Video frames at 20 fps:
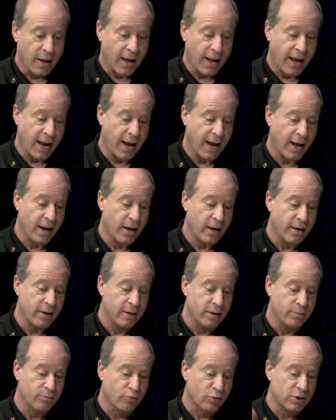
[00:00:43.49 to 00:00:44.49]

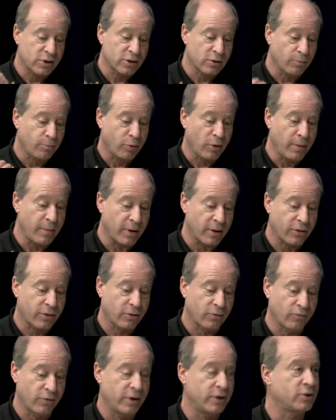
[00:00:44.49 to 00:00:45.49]
And Bristol Plymouth
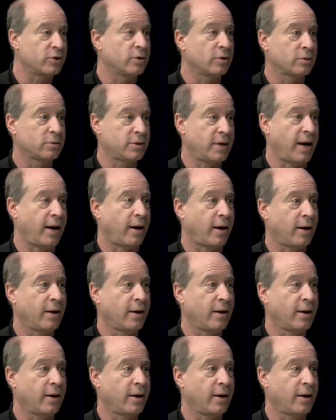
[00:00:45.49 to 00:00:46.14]
Regional Tech.